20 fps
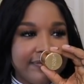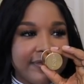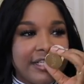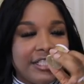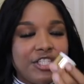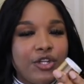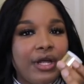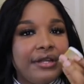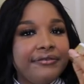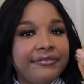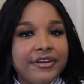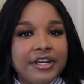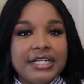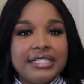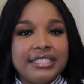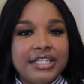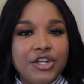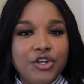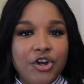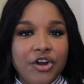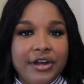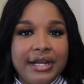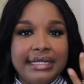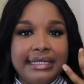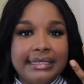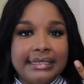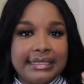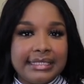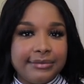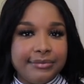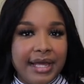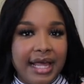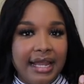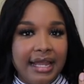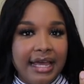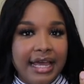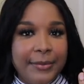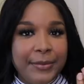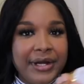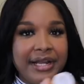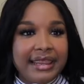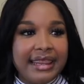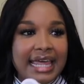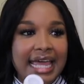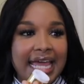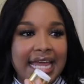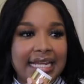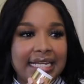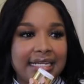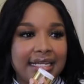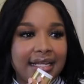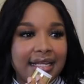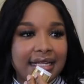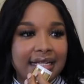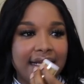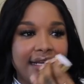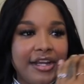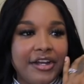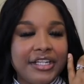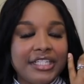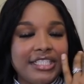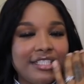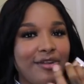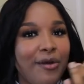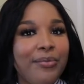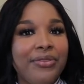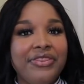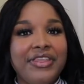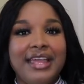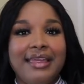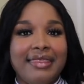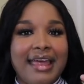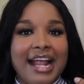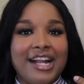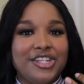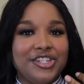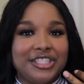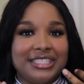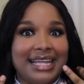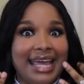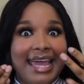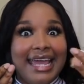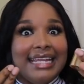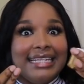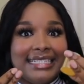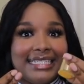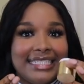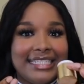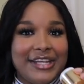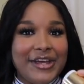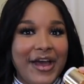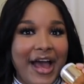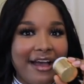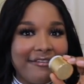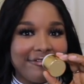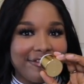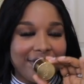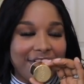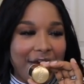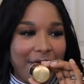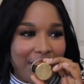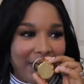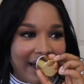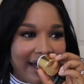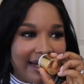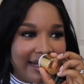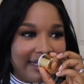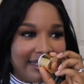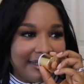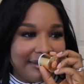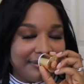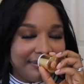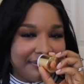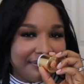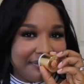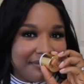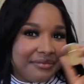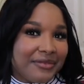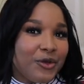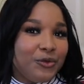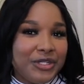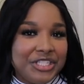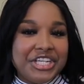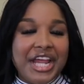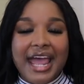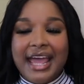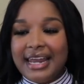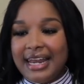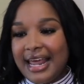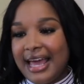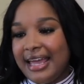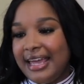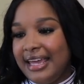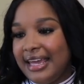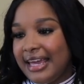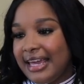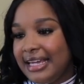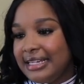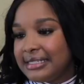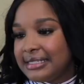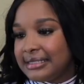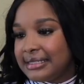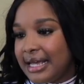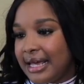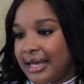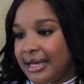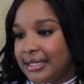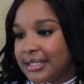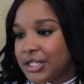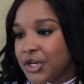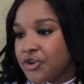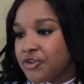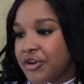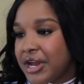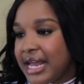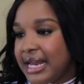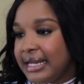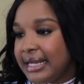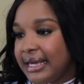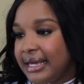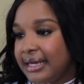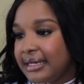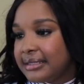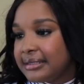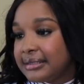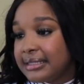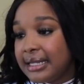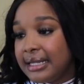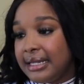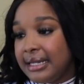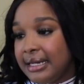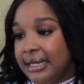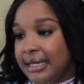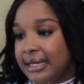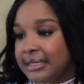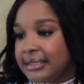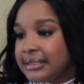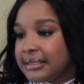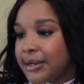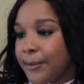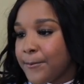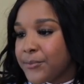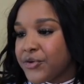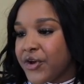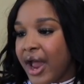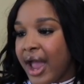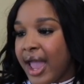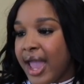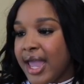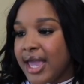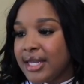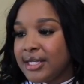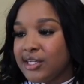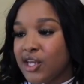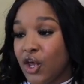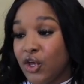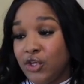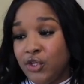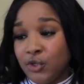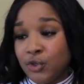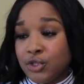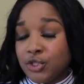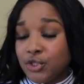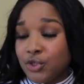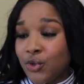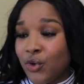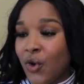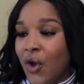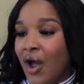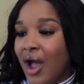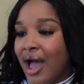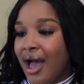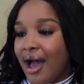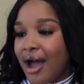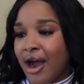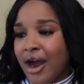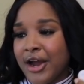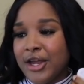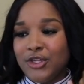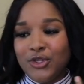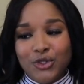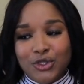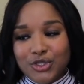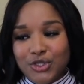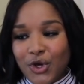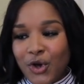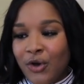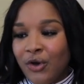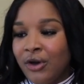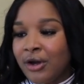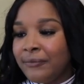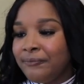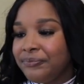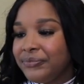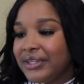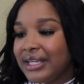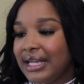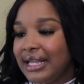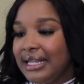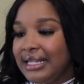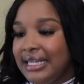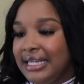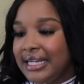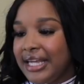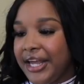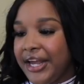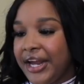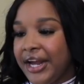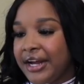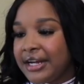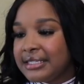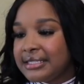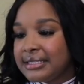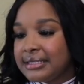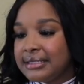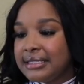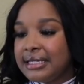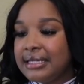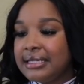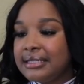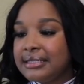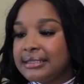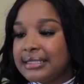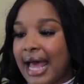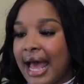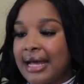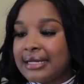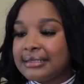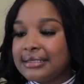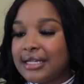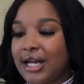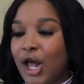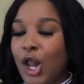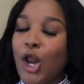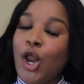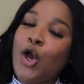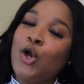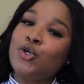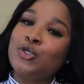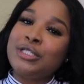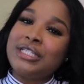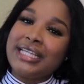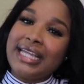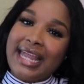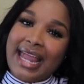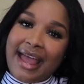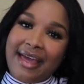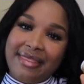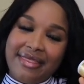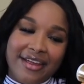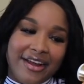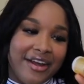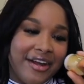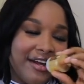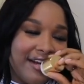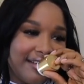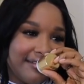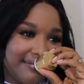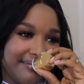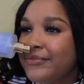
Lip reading: so at first you don't really smell it, but then there's something that just hits you after a while, which I like. It says rain-kissed lilies, bright yuzu, or yuzu, clean air stills as clouds gather.